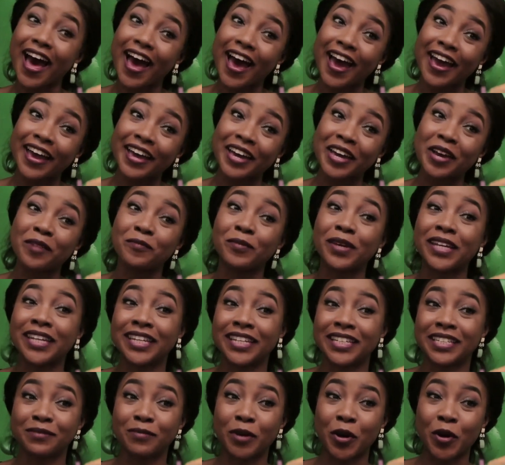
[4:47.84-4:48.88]
Hi,
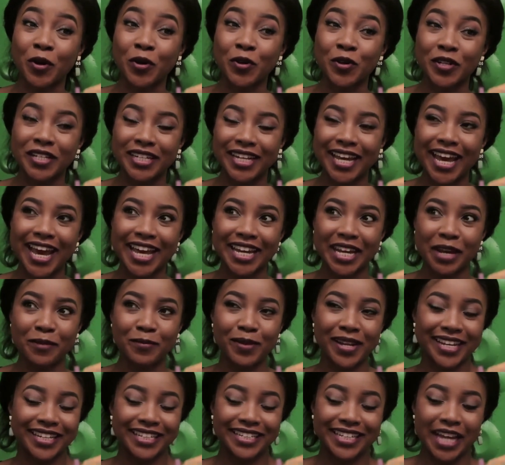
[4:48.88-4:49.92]
I'm Ini Dima-Okojie
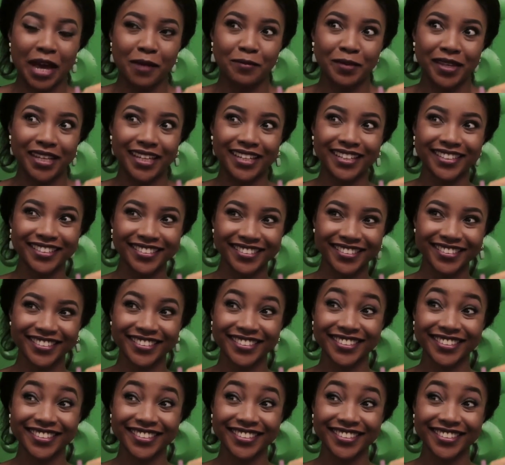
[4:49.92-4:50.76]
and I play Dami.